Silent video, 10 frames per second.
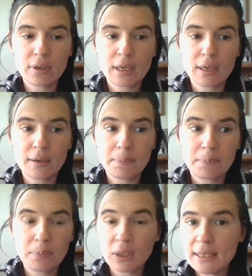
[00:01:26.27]
uh,
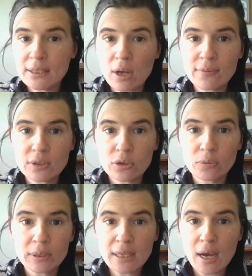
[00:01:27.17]
police officer,
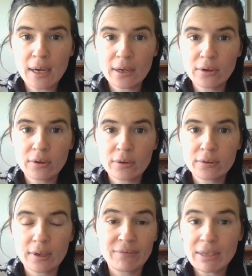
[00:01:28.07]

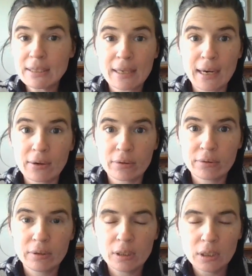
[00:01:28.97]
retired investigator
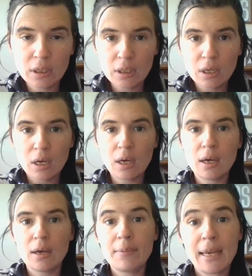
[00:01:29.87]

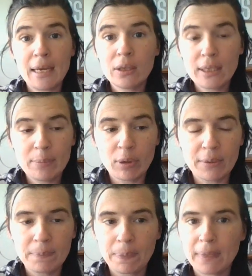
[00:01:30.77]
um, and a Libra.
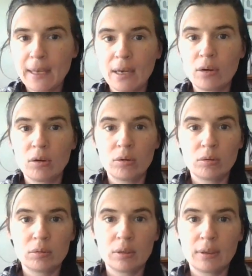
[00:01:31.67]

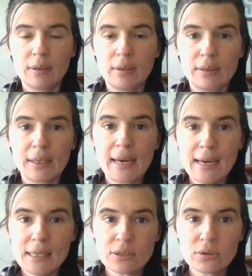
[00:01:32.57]
Now, the
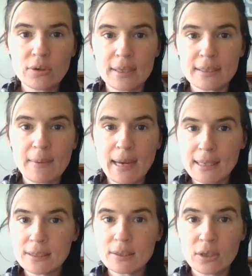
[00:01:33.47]
Cancer is a
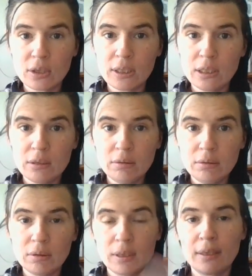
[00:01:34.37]
masculine.
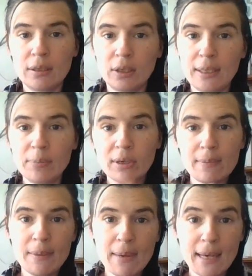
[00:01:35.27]
The Libra
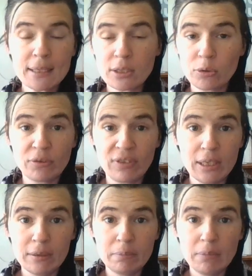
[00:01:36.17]
can be masculine or
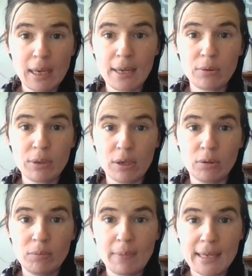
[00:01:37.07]
fem. I don't know.
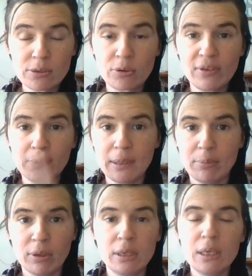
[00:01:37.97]
Masculine or fem
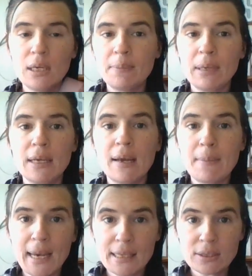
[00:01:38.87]
Libra. But a
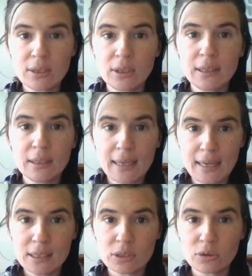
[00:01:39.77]
masculine
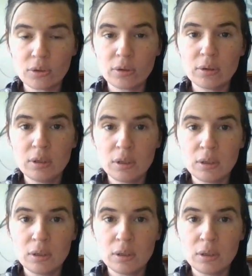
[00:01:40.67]
Cancer,